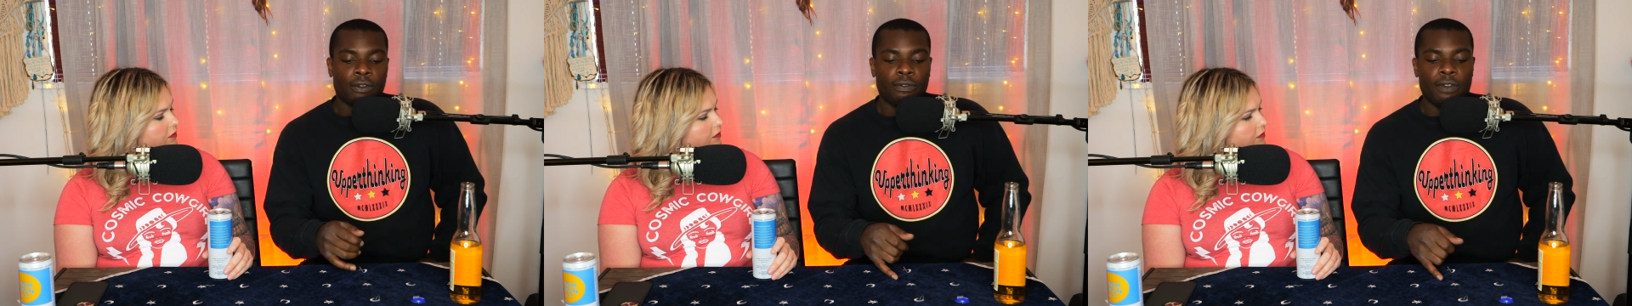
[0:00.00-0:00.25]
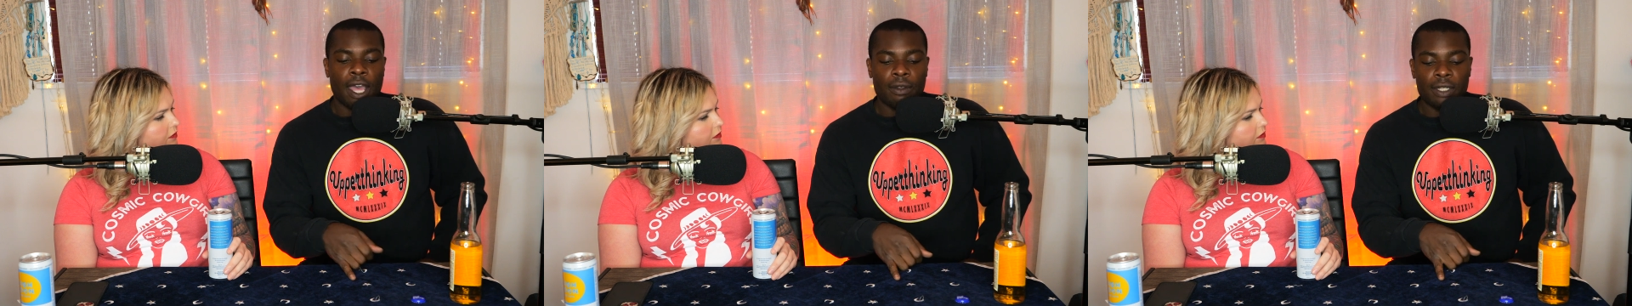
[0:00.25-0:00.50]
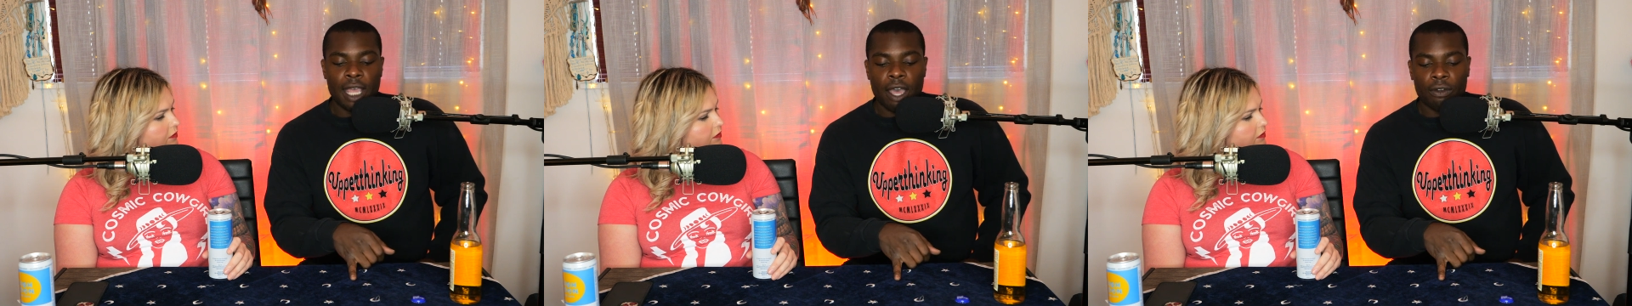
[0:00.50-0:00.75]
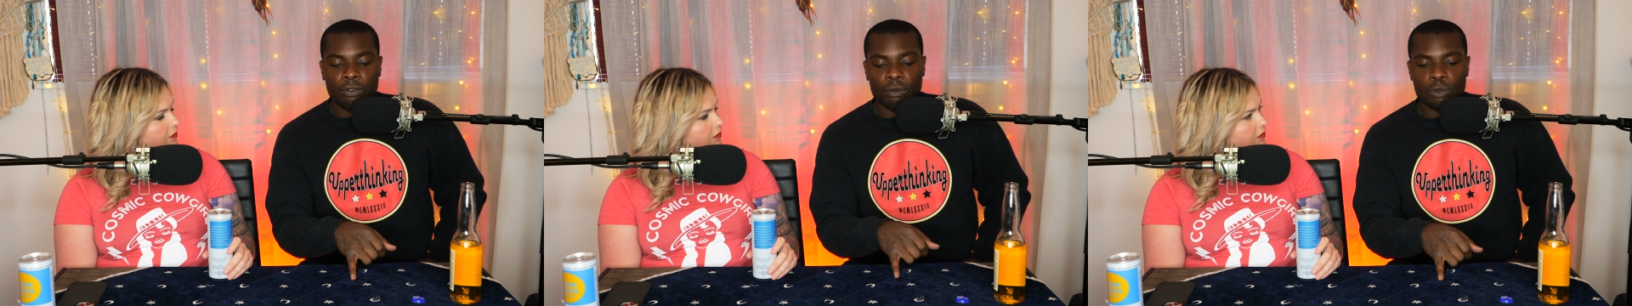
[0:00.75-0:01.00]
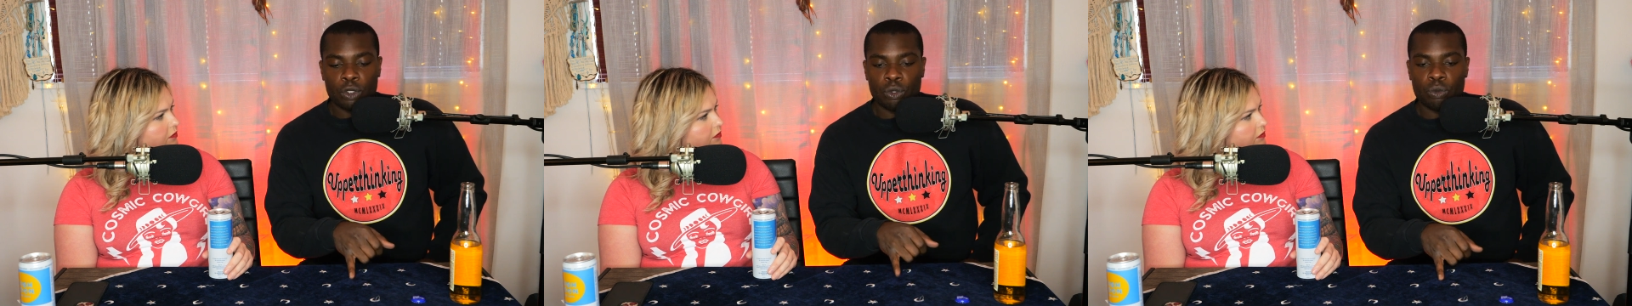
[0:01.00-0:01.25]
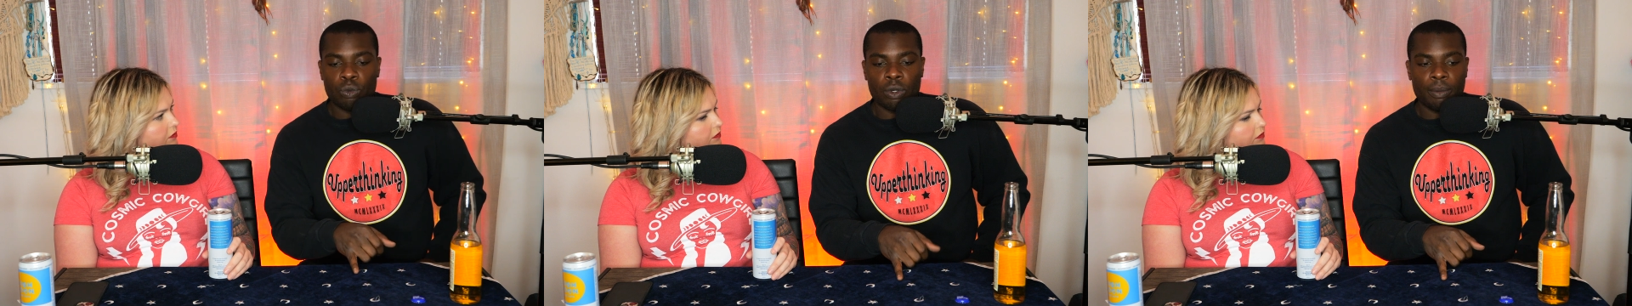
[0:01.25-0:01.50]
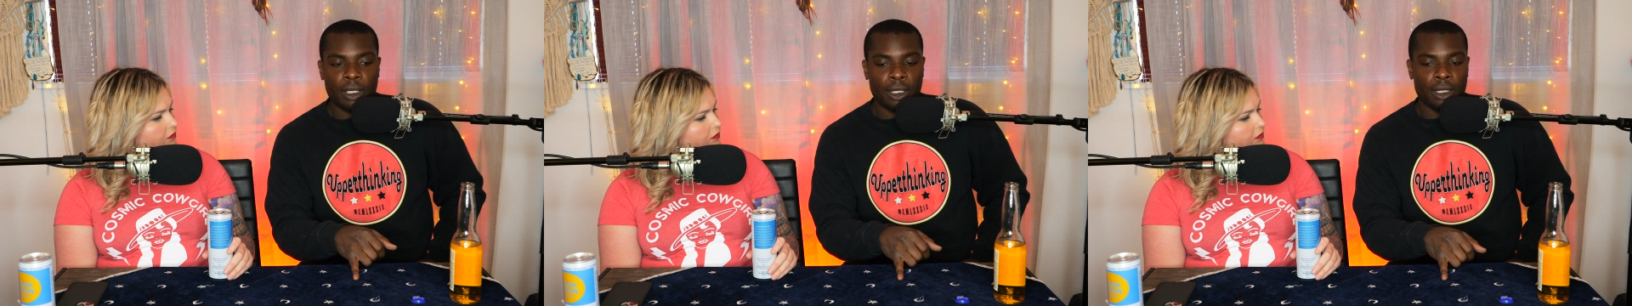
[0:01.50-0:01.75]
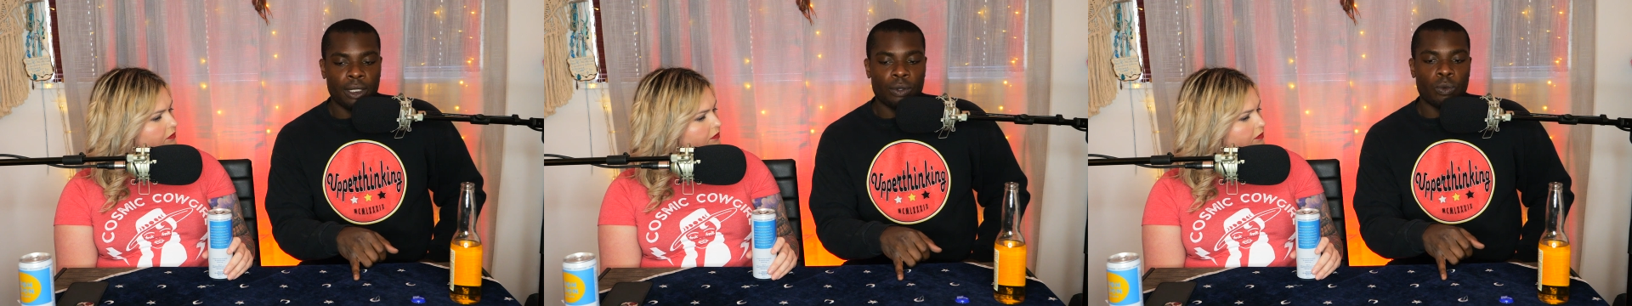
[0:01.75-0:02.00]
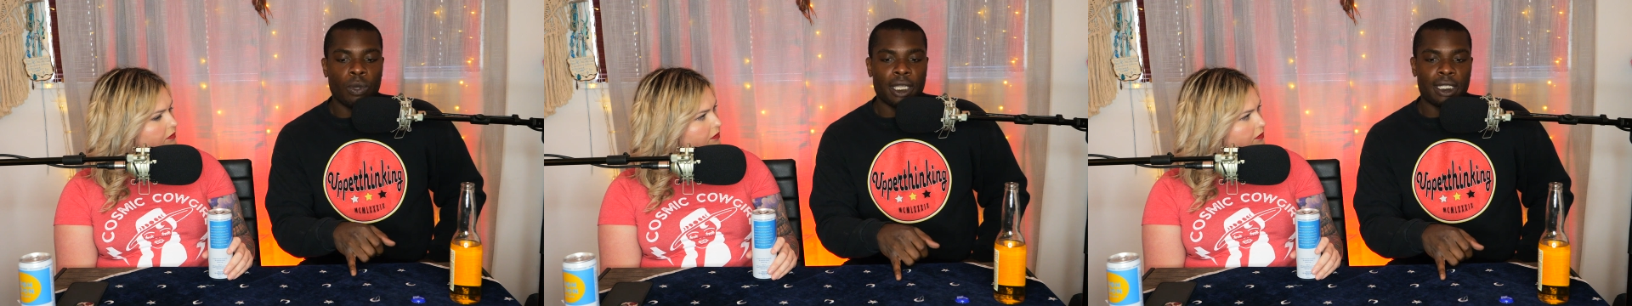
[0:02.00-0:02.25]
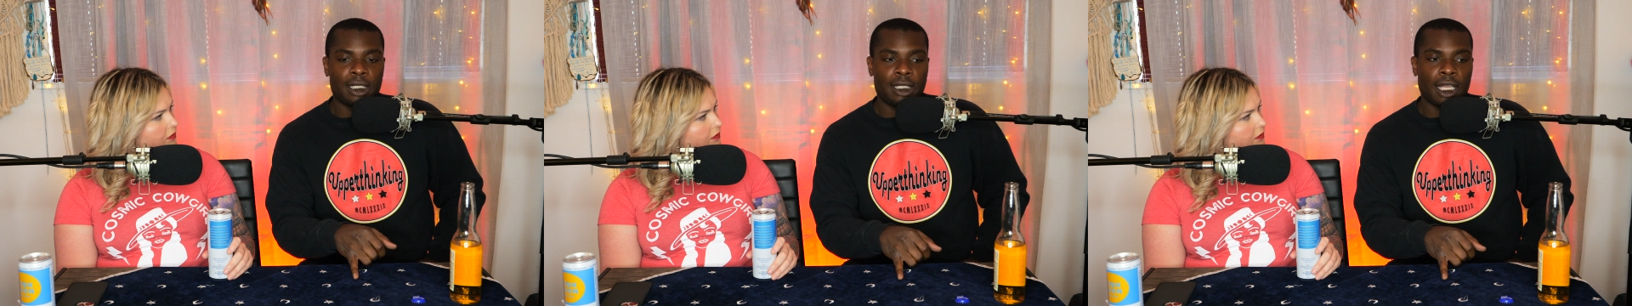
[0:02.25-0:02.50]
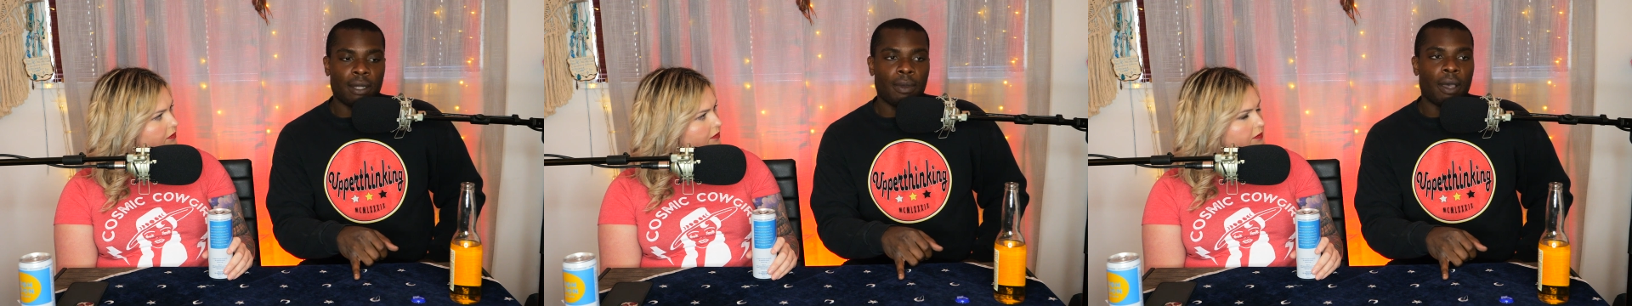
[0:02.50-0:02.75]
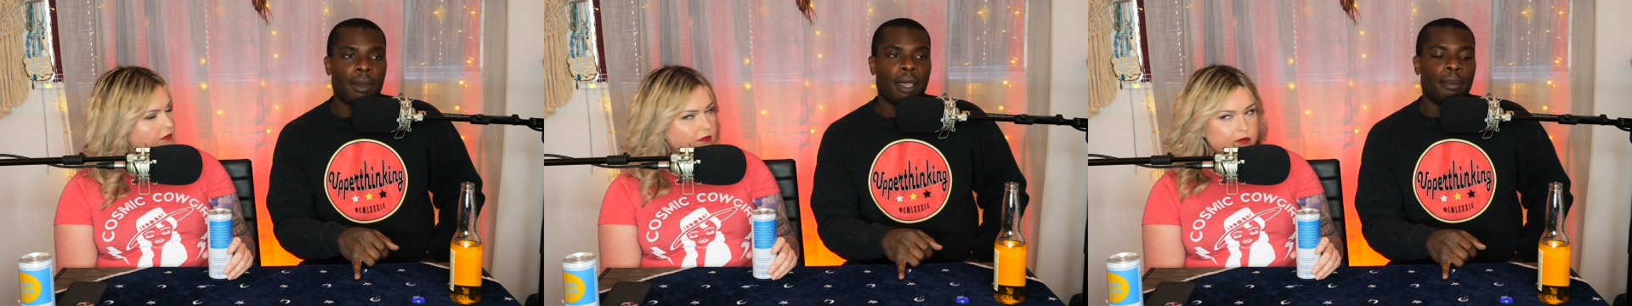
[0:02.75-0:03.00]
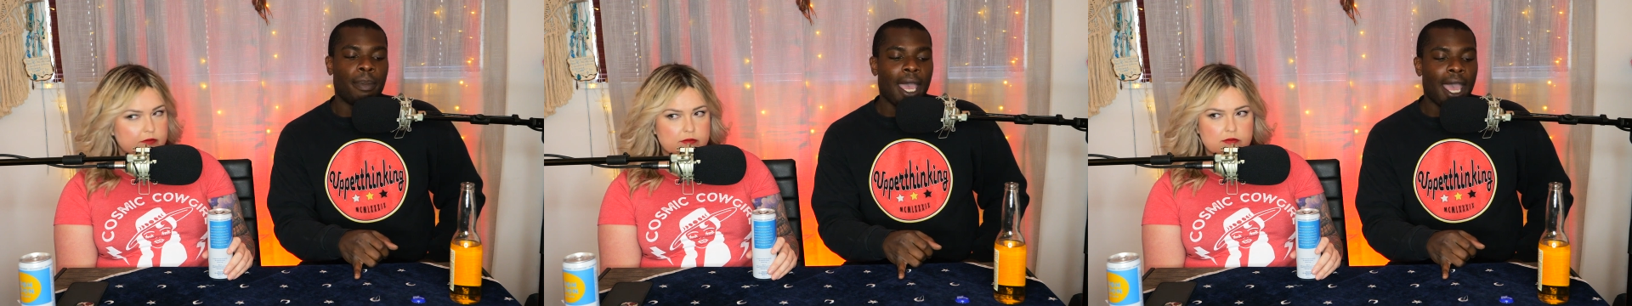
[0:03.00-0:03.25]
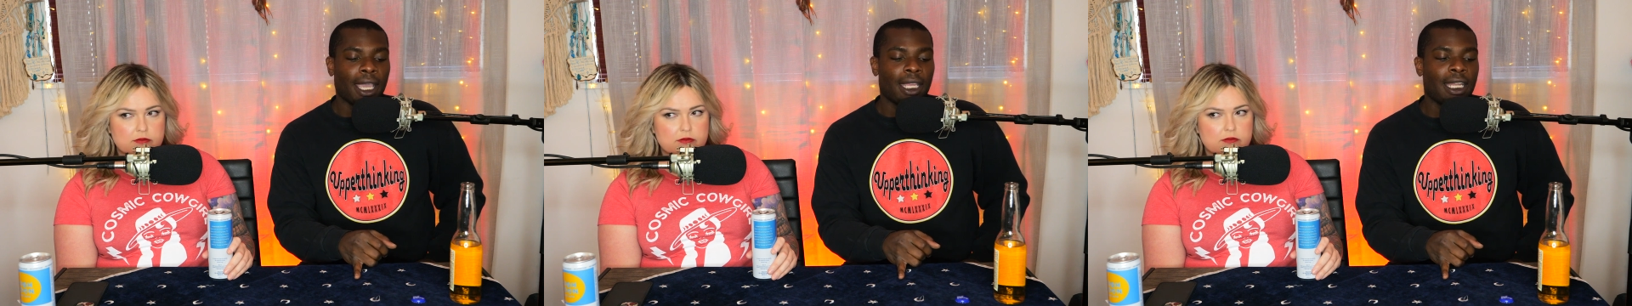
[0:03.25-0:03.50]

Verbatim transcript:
Speaker 1: have found out from two women what he said about my back.